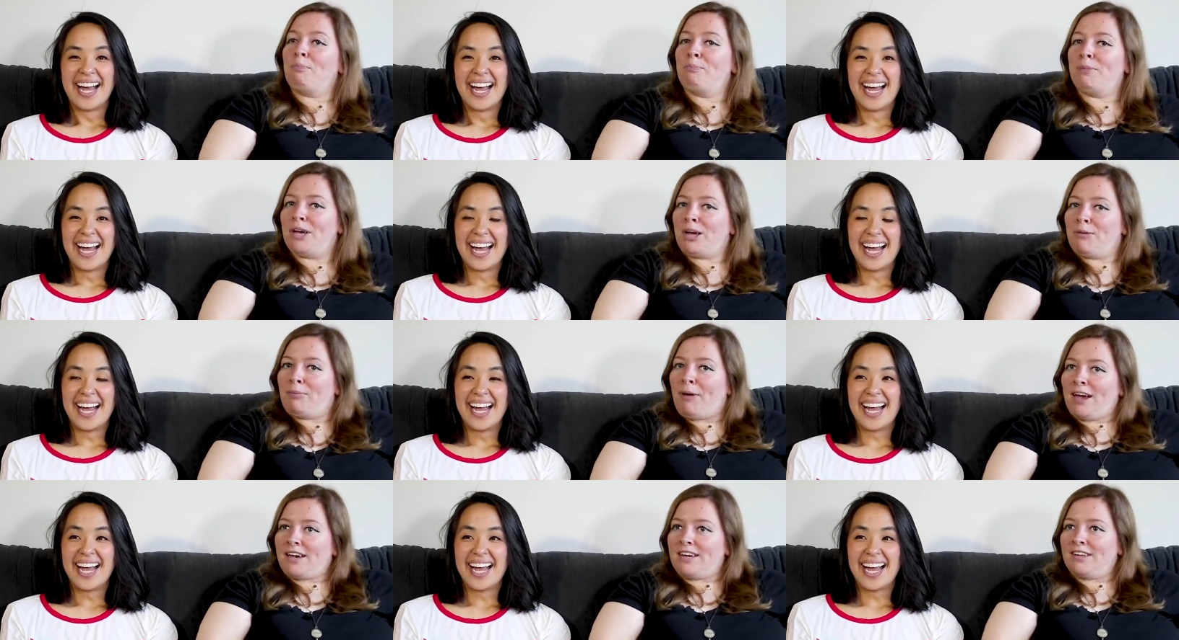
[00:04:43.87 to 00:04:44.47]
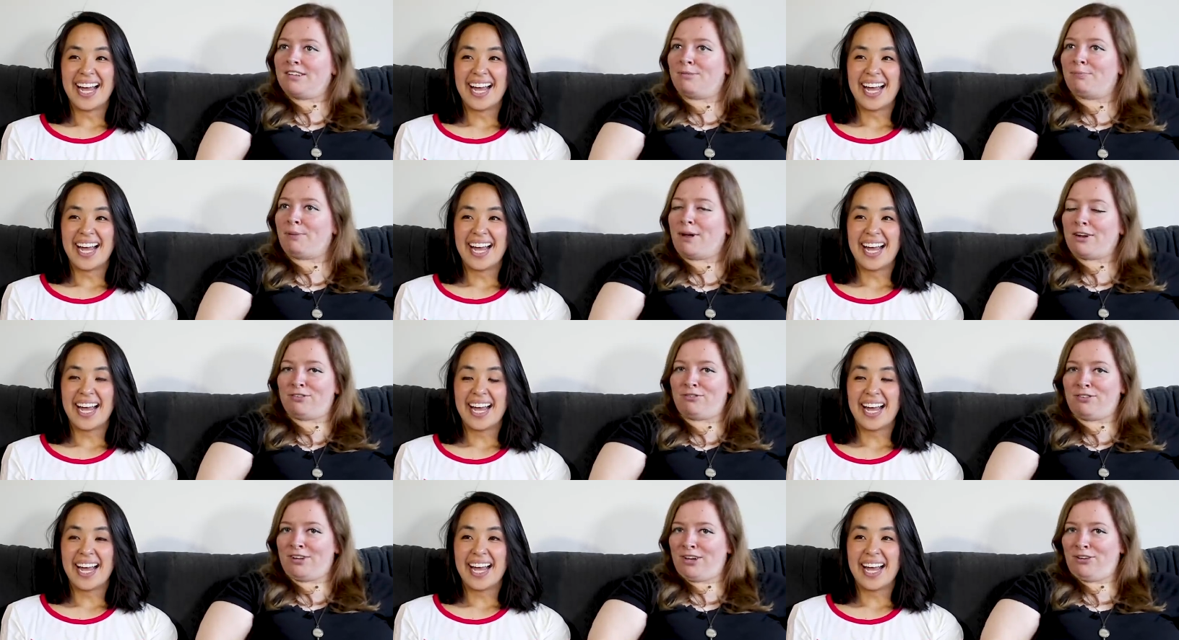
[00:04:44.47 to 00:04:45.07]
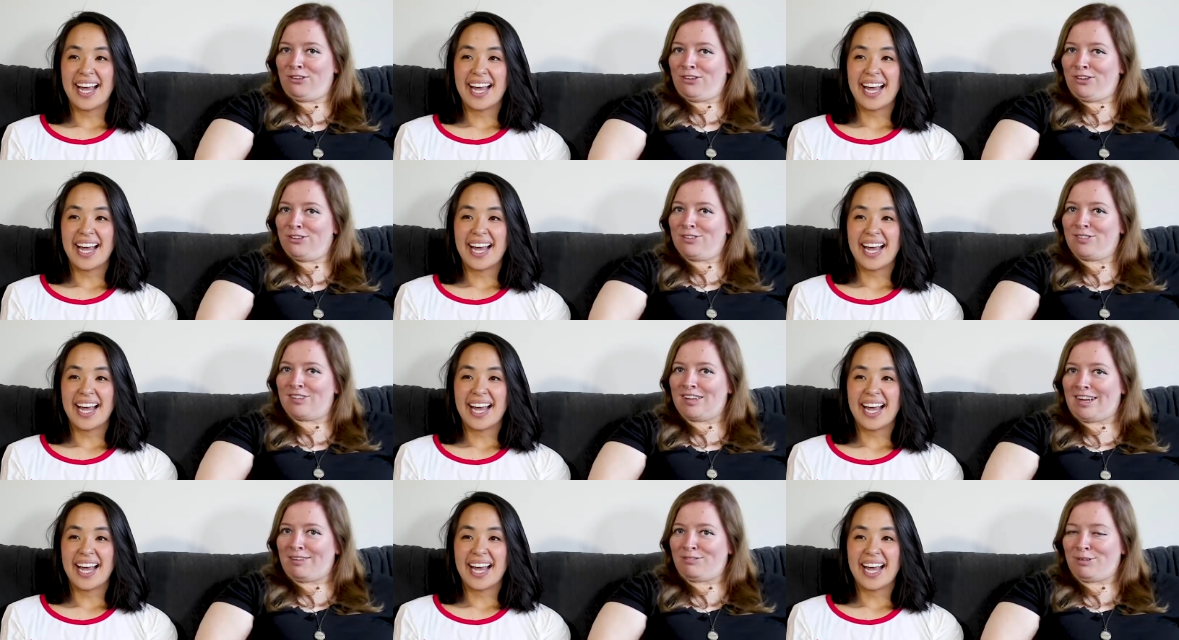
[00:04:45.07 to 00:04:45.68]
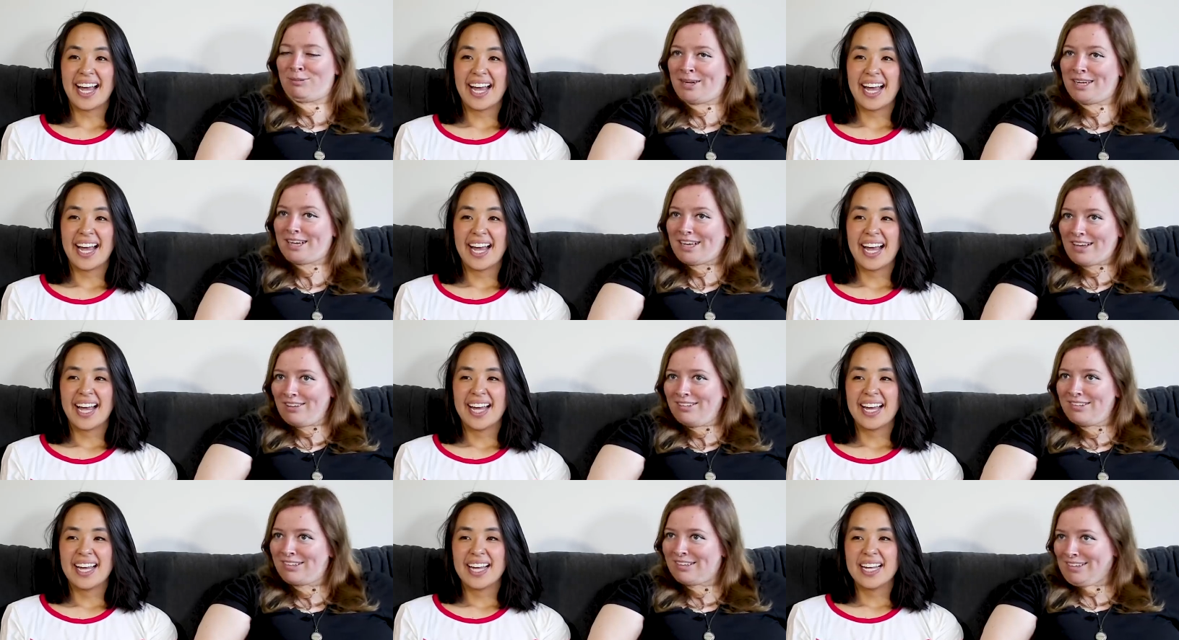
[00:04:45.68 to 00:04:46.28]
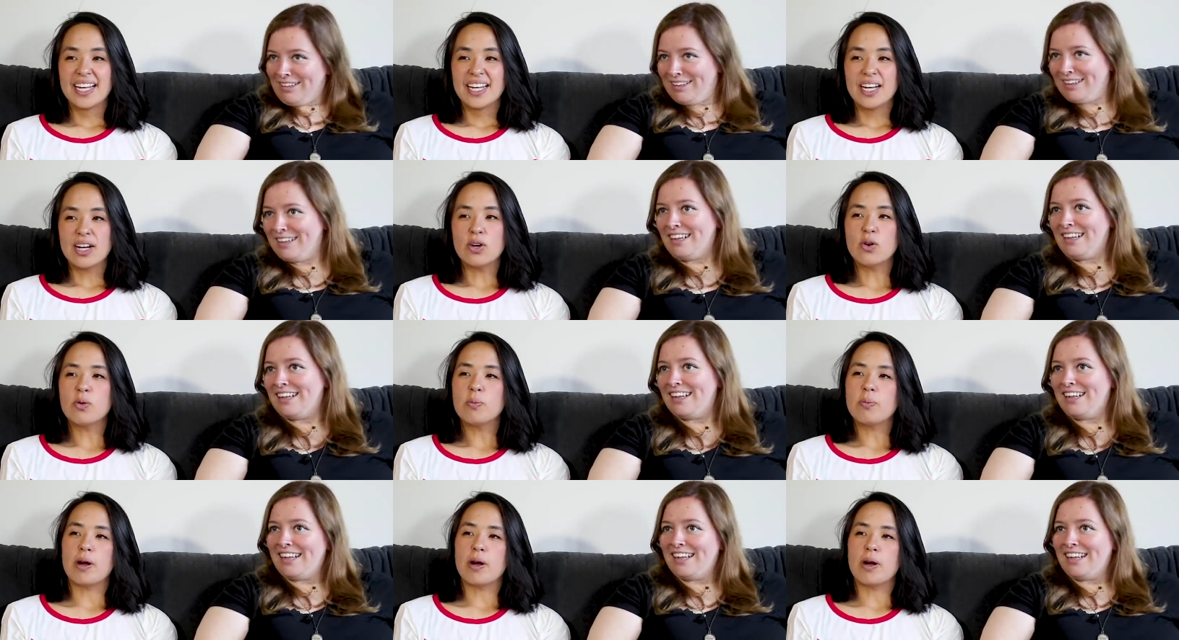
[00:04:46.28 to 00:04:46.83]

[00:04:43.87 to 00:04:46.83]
Speaker 1: Are pickpockets better fingers than everybody else? Oh,